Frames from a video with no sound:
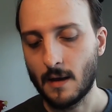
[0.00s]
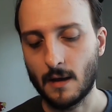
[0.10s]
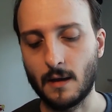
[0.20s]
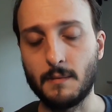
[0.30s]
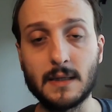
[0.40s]

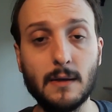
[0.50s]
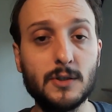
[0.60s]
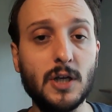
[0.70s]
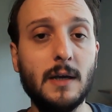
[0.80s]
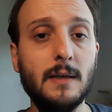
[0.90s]
uh, but I'll
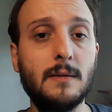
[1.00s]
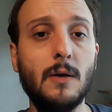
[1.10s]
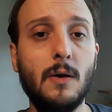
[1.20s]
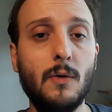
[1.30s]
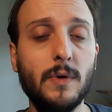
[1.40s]
try it
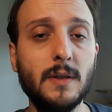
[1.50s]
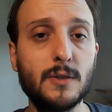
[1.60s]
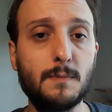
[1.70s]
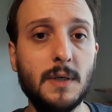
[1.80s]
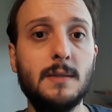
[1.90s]
on
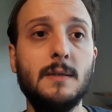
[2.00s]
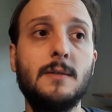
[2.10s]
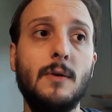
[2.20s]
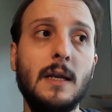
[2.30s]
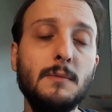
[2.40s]
Windows PC
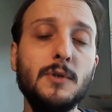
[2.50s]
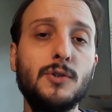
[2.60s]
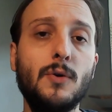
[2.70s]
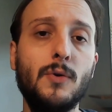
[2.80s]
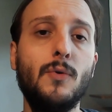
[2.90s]
so let me
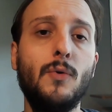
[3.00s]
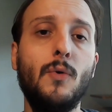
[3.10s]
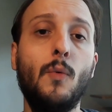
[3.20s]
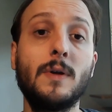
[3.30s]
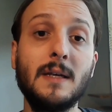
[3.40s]
show you
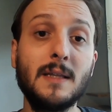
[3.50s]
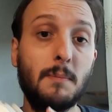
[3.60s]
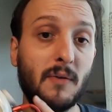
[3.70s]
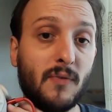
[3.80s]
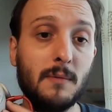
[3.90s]
what are the
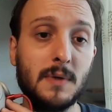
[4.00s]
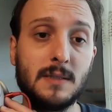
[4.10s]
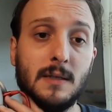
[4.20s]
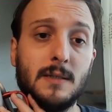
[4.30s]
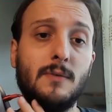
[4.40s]

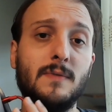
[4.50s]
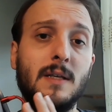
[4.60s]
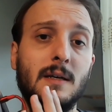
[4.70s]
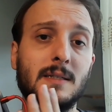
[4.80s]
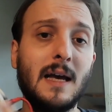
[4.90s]
performances of the